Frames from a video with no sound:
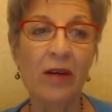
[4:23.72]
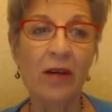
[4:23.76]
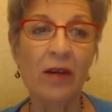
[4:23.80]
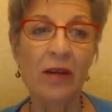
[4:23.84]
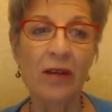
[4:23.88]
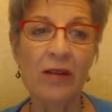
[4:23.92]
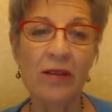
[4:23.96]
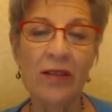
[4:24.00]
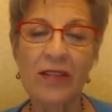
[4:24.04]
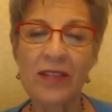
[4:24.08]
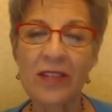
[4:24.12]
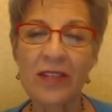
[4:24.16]

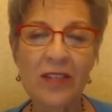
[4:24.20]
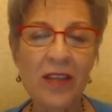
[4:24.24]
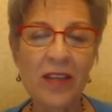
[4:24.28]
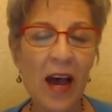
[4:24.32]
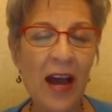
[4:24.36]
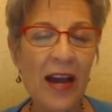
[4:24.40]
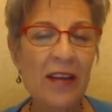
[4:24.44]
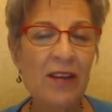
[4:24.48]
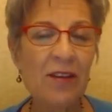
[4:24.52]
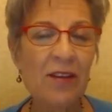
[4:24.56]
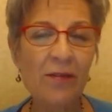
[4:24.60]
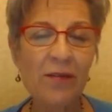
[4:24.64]
The
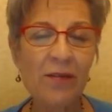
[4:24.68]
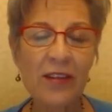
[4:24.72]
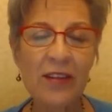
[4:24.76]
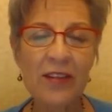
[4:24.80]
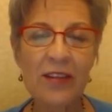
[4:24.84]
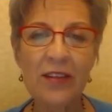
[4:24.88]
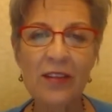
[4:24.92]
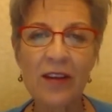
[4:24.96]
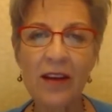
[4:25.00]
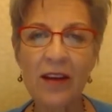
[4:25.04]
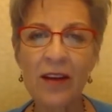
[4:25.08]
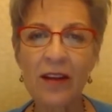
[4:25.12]
scientific
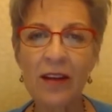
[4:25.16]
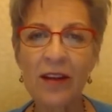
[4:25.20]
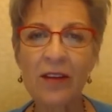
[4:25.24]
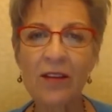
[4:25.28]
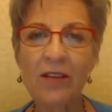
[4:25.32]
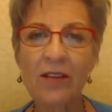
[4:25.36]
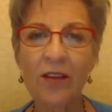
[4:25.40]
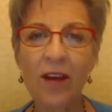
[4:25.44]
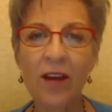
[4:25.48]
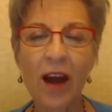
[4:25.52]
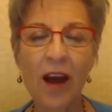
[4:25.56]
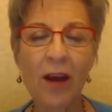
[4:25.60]

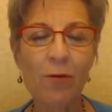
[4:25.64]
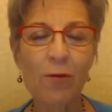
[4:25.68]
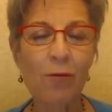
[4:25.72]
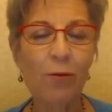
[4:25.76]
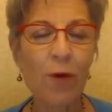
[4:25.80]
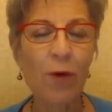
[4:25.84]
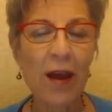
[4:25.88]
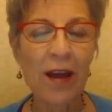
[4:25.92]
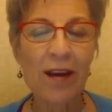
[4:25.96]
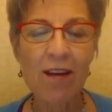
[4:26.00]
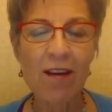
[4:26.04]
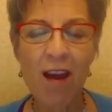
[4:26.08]
studies, I
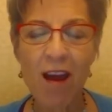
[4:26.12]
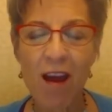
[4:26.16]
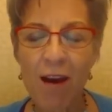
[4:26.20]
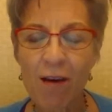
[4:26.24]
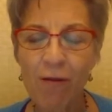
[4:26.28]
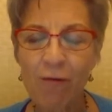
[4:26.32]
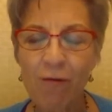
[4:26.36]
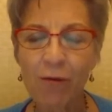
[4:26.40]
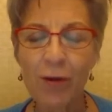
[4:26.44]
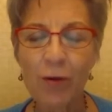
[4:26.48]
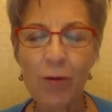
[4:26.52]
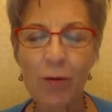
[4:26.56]
read
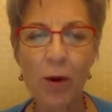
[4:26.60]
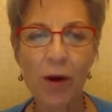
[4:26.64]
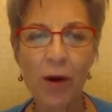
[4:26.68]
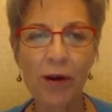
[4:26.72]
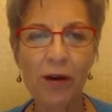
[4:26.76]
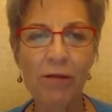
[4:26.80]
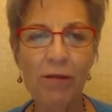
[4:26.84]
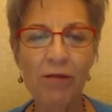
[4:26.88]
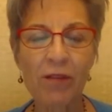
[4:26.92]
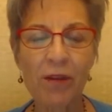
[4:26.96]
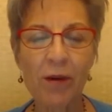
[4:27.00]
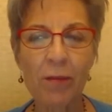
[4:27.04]
every one
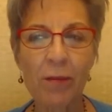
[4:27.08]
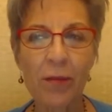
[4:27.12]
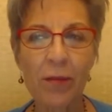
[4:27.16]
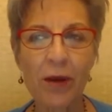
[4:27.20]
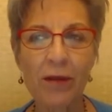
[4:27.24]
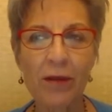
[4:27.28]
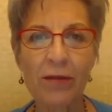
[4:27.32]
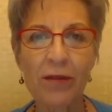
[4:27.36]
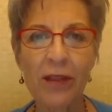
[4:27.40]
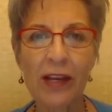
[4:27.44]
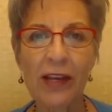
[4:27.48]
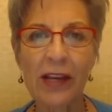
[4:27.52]
of them.
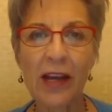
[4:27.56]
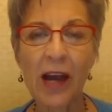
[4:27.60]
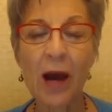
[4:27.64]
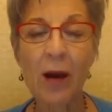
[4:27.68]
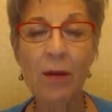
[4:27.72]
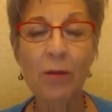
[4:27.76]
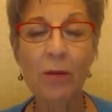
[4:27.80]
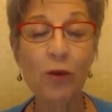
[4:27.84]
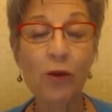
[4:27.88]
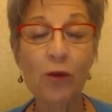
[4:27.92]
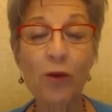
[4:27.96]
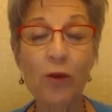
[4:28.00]

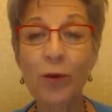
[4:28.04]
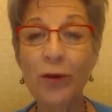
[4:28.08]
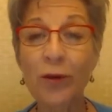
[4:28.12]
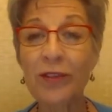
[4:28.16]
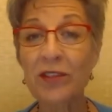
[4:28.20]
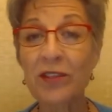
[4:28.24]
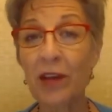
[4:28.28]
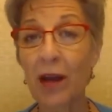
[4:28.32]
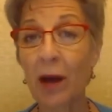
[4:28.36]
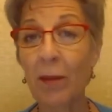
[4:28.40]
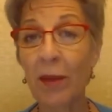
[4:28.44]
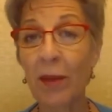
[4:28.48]
New
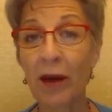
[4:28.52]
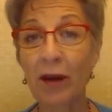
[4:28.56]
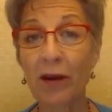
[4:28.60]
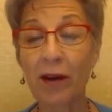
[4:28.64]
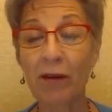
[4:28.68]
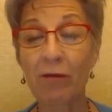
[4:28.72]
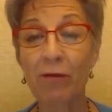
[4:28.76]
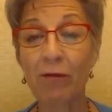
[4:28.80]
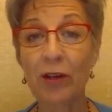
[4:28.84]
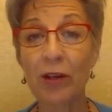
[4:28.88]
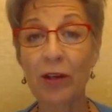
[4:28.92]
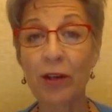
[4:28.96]
ones come out
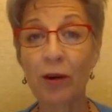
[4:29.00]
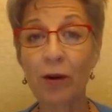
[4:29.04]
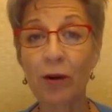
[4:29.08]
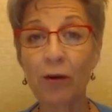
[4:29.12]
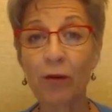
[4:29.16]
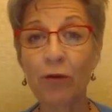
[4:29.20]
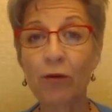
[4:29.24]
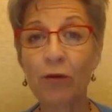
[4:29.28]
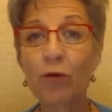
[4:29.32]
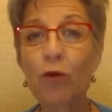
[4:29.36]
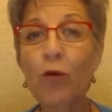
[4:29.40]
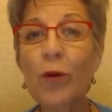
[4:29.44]
every
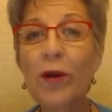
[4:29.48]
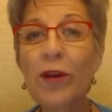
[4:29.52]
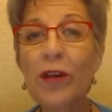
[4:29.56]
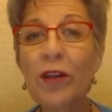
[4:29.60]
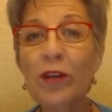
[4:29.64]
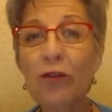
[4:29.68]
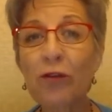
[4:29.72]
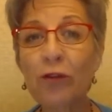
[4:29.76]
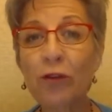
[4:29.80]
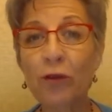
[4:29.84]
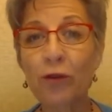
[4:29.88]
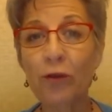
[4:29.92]
year,
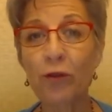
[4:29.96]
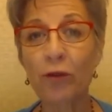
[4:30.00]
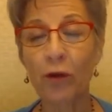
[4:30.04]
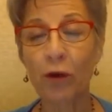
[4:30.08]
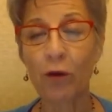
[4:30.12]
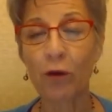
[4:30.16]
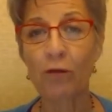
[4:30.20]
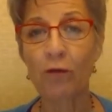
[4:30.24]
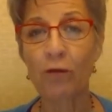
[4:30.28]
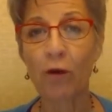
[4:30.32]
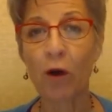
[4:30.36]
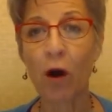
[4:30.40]
22 so
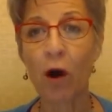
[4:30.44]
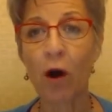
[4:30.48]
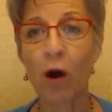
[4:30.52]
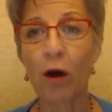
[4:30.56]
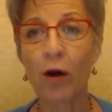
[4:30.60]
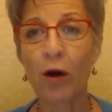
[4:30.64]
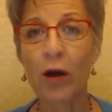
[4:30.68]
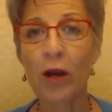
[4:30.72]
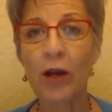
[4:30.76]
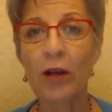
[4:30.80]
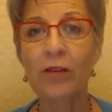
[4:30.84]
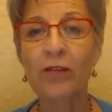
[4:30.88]

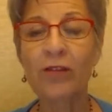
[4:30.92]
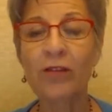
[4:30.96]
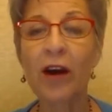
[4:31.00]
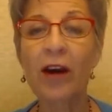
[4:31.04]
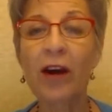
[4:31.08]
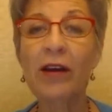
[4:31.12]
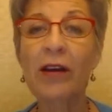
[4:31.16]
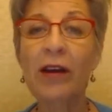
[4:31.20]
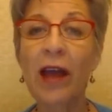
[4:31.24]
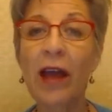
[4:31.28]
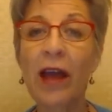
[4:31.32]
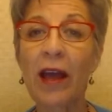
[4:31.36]
far,
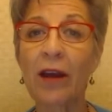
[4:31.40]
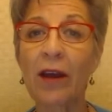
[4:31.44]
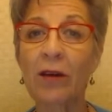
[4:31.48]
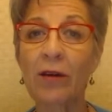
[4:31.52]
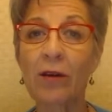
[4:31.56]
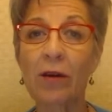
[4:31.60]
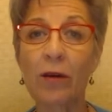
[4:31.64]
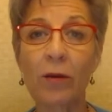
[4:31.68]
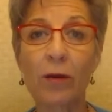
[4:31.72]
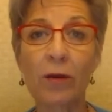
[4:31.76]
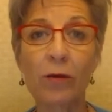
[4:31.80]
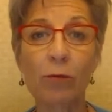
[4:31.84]
done at
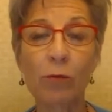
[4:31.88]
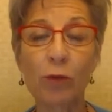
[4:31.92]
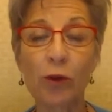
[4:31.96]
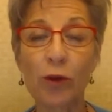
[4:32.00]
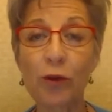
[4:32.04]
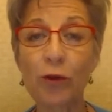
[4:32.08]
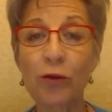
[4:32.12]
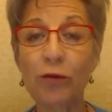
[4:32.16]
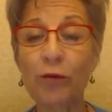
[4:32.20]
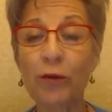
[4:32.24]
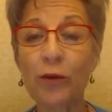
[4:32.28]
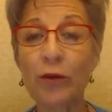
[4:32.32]

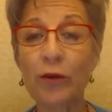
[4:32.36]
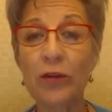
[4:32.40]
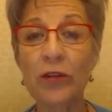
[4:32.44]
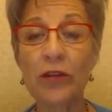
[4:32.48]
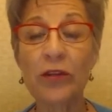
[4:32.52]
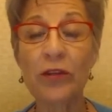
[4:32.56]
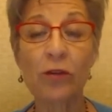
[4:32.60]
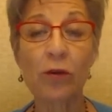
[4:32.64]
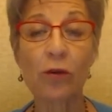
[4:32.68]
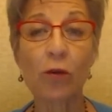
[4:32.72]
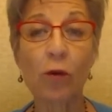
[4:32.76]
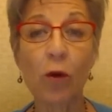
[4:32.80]

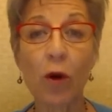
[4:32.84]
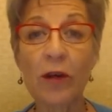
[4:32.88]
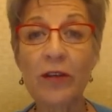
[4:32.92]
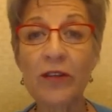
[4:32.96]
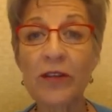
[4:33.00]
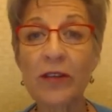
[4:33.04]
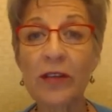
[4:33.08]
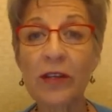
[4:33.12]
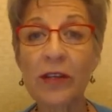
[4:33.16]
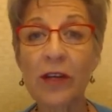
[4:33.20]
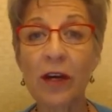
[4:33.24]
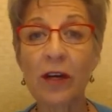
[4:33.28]
universities
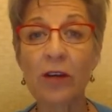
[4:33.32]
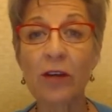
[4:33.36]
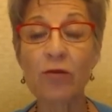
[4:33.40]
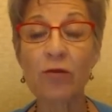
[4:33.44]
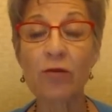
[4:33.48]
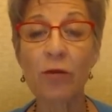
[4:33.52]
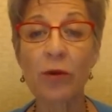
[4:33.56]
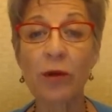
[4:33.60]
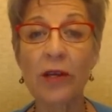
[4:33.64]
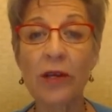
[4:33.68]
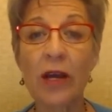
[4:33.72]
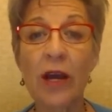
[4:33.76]
across the
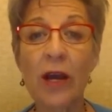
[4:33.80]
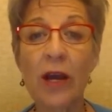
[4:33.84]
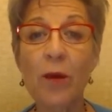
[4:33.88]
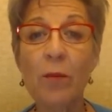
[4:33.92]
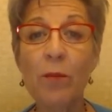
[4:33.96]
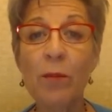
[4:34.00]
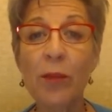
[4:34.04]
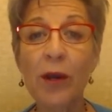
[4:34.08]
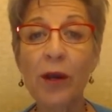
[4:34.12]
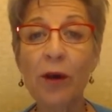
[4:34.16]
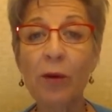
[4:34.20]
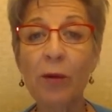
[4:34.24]
country,
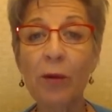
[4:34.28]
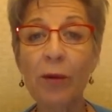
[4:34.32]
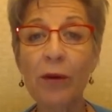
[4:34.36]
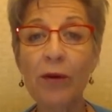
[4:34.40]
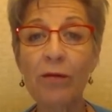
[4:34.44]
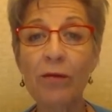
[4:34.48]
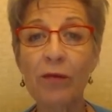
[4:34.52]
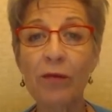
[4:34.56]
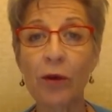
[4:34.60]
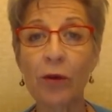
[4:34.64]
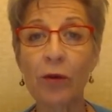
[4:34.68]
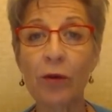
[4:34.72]

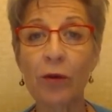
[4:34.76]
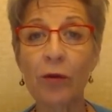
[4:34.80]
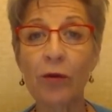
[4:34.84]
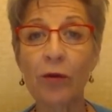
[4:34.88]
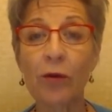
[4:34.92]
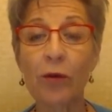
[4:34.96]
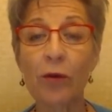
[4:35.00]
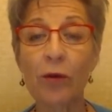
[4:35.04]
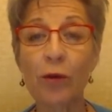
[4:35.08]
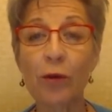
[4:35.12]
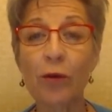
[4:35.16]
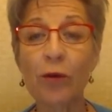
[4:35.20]
peer-reviewed,
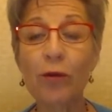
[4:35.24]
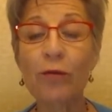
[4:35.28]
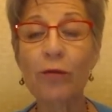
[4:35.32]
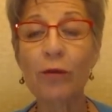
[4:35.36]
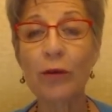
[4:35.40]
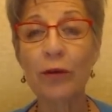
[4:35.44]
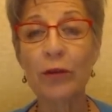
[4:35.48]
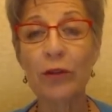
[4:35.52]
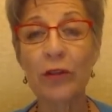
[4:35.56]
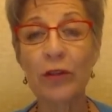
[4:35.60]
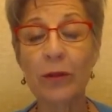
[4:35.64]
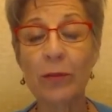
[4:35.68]

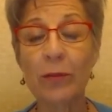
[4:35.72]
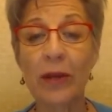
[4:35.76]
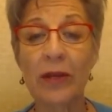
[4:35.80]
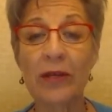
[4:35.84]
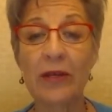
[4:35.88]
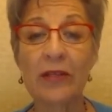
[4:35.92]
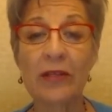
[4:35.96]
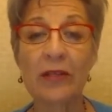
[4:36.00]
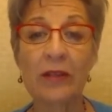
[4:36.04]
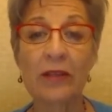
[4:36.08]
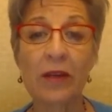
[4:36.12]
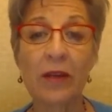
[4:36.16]

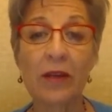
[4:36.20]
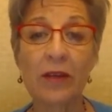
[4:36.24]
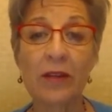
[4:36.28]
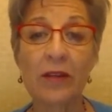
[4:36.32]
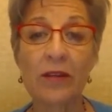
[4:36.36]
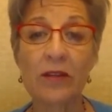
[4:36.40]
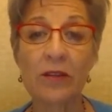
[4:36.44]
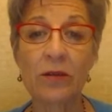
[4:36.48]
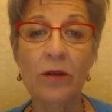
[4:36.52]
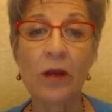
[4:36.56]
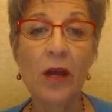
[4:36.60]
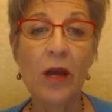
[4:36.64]
university-based
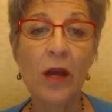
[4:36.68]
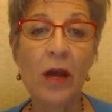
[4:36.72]
studies.